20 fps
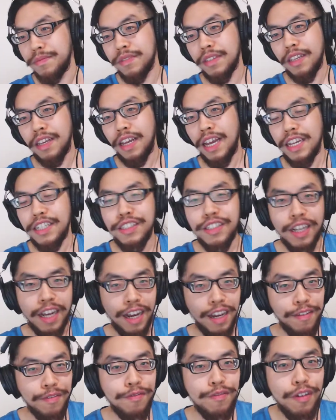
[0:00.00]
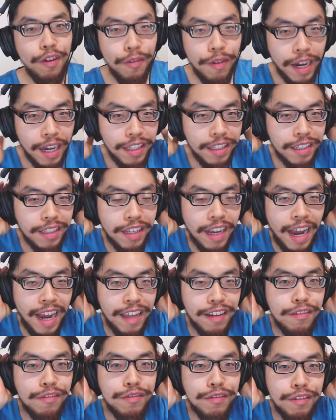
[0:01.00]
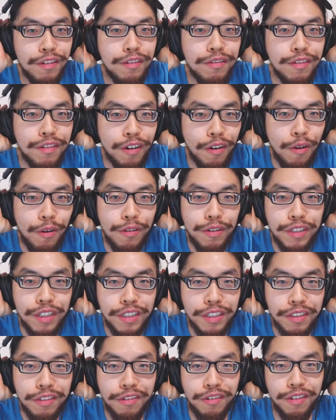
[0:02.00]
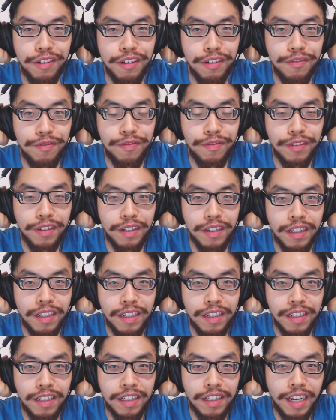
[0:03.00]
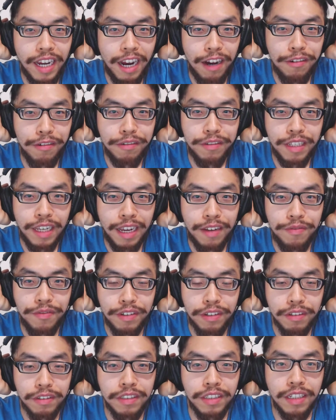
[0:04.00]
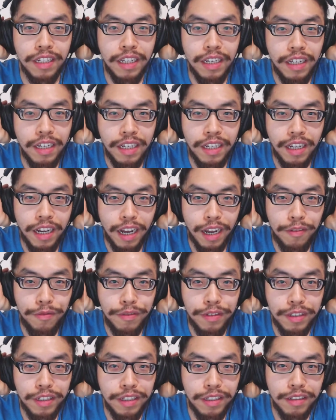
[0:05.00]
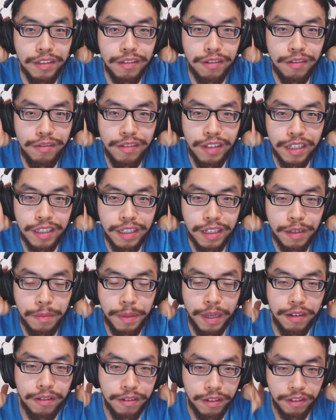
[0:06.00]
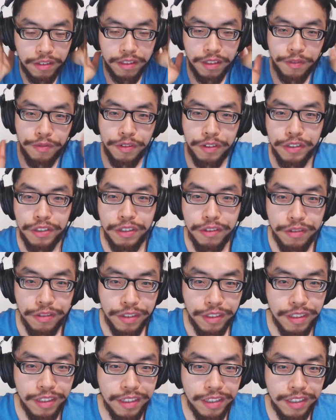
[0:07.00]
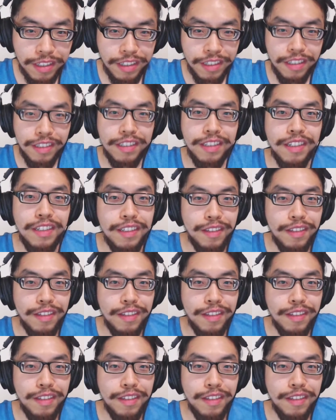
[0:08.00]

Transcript: actually I don't know the origin story of Carol Danvers. I really know nothing about her except for she's in the